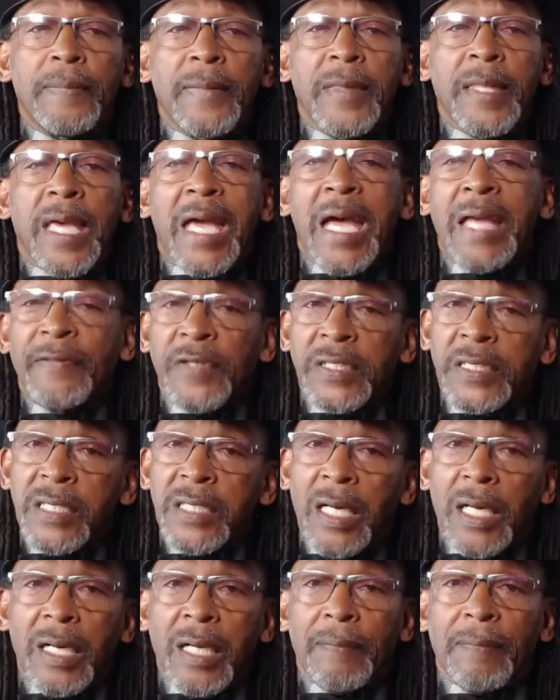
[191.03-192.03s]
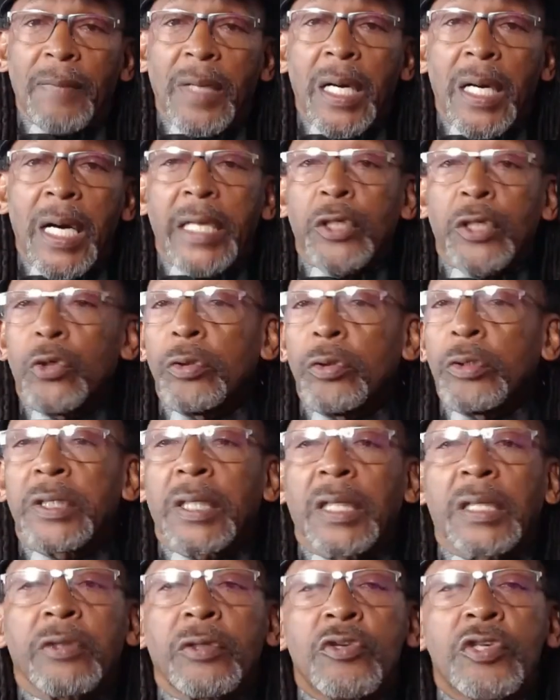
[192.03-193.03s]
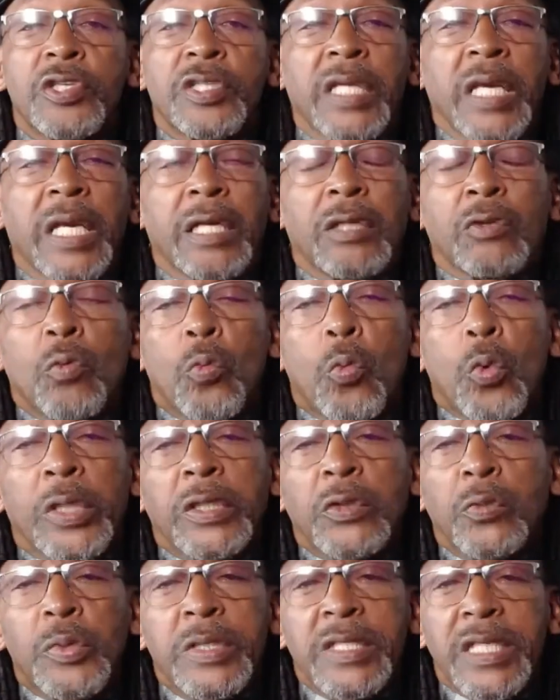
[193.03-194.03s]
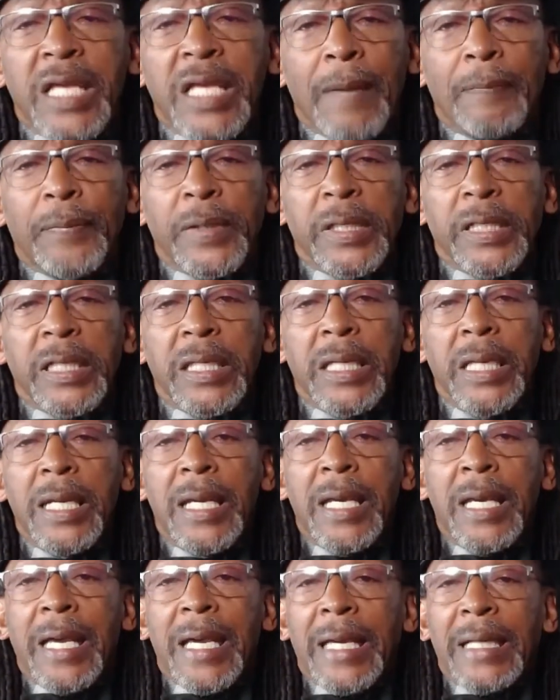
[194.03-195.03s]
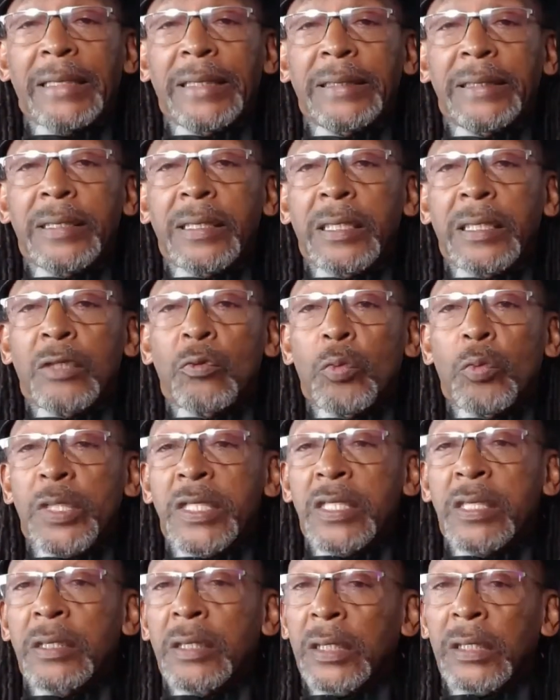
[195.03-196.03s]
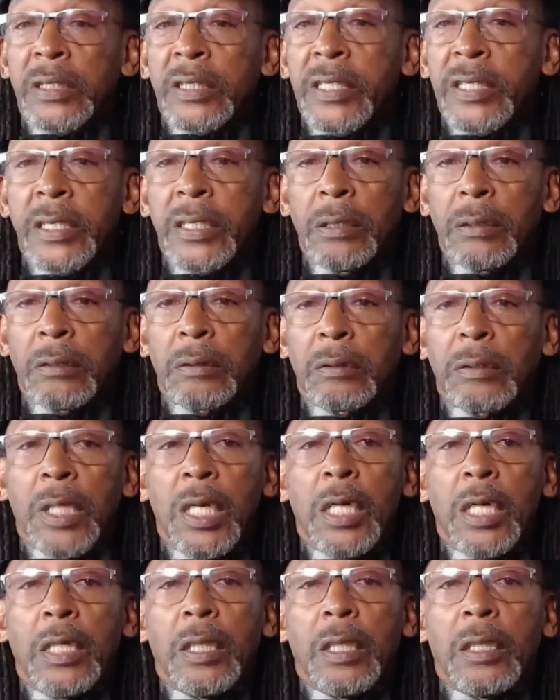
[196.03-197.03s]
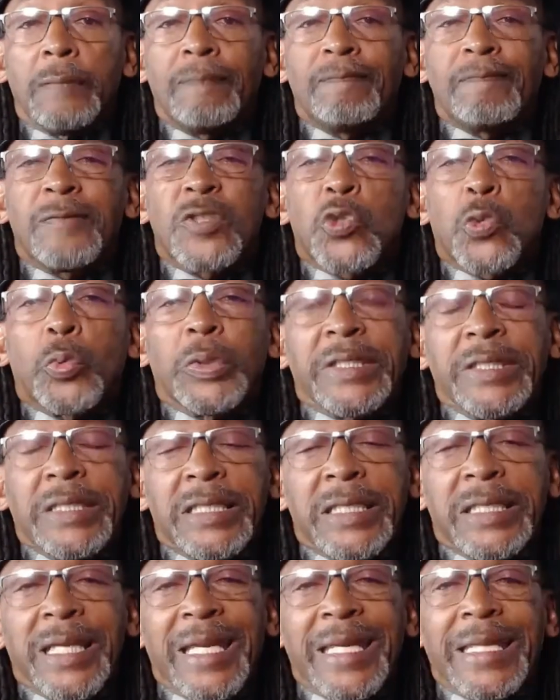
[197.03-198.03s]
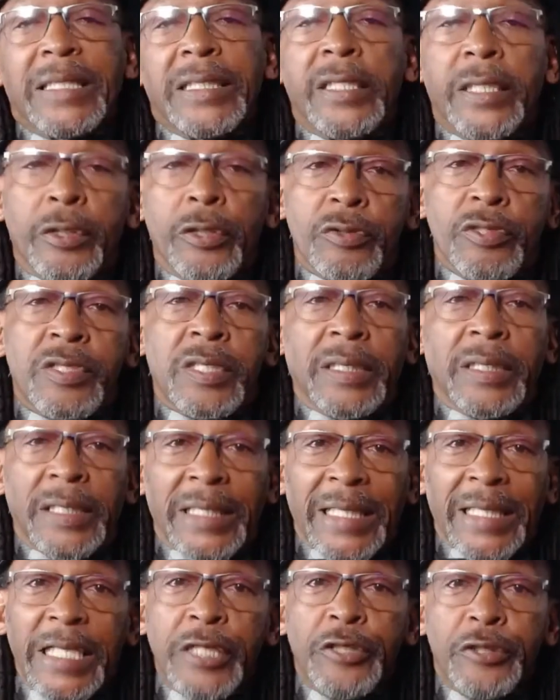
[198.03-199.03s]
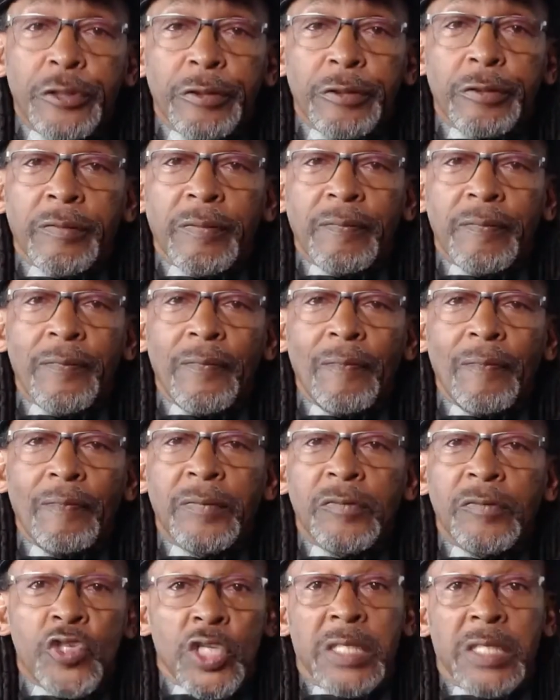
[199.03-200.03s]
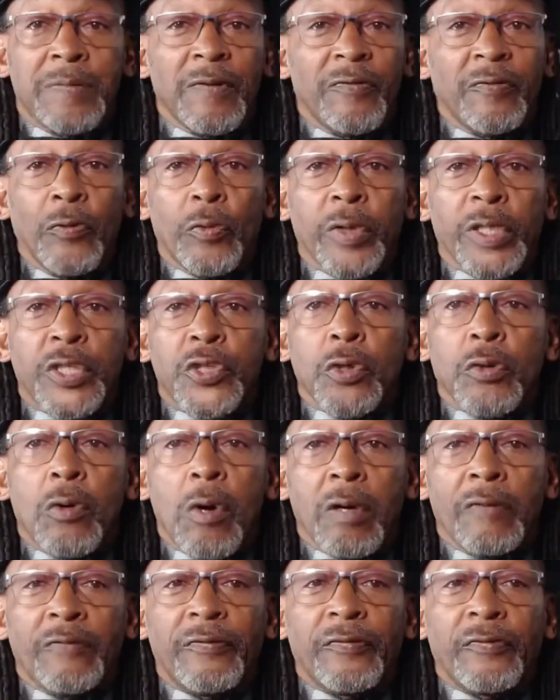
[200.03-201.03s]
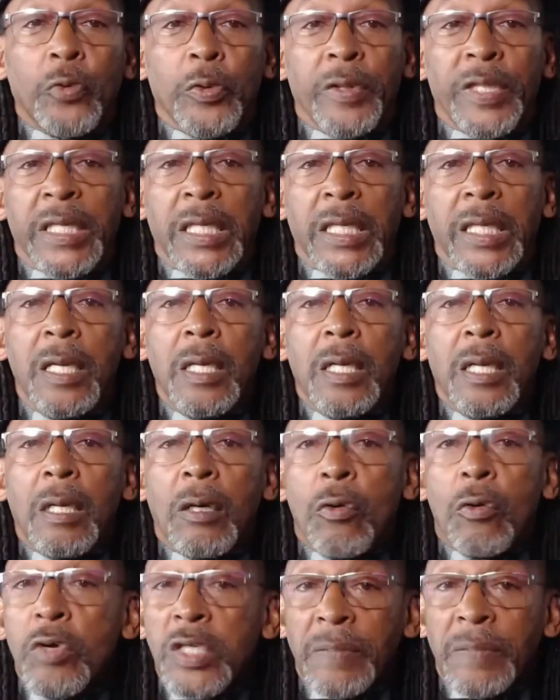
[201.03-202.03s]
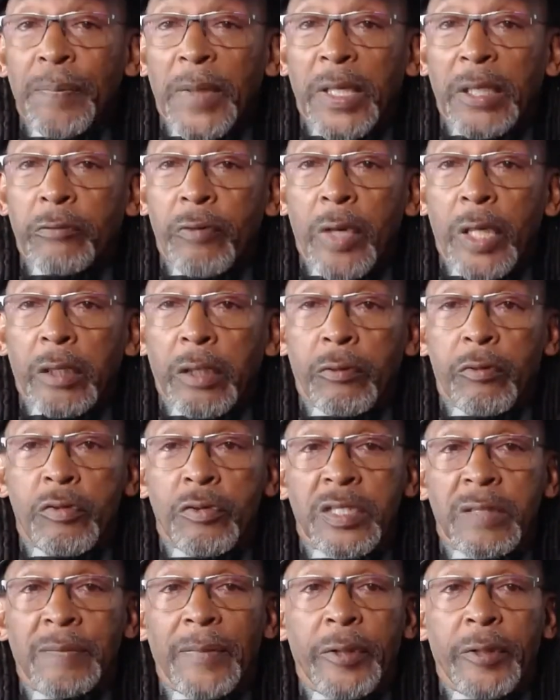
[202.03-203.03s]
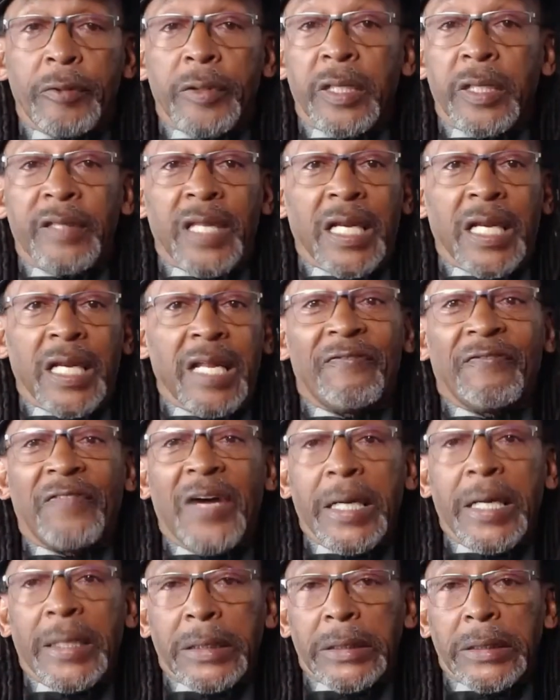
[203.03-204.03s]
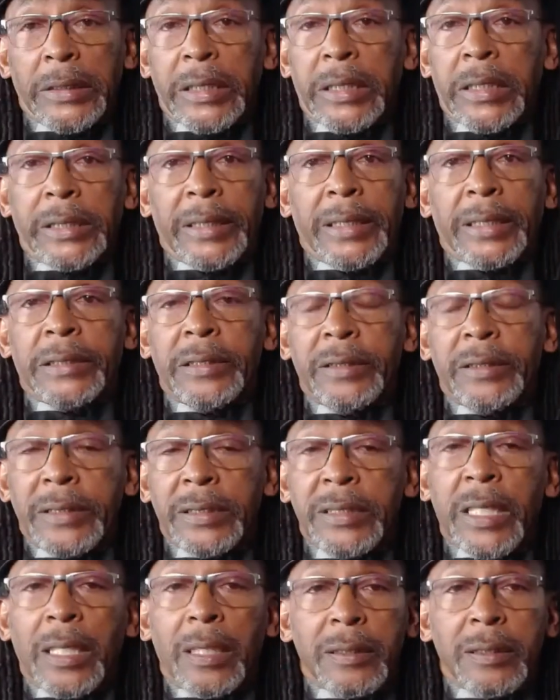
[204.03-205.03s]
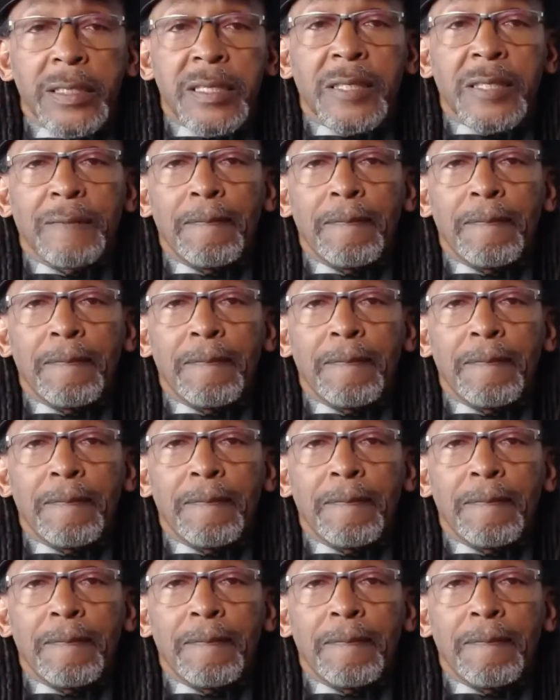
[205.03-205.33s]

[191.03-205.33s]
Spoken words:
At the time, I couldn't understand what was happening, and it wasn't until 28 years later, just before I took off for the horseback ride across America, that I finally connected the dots.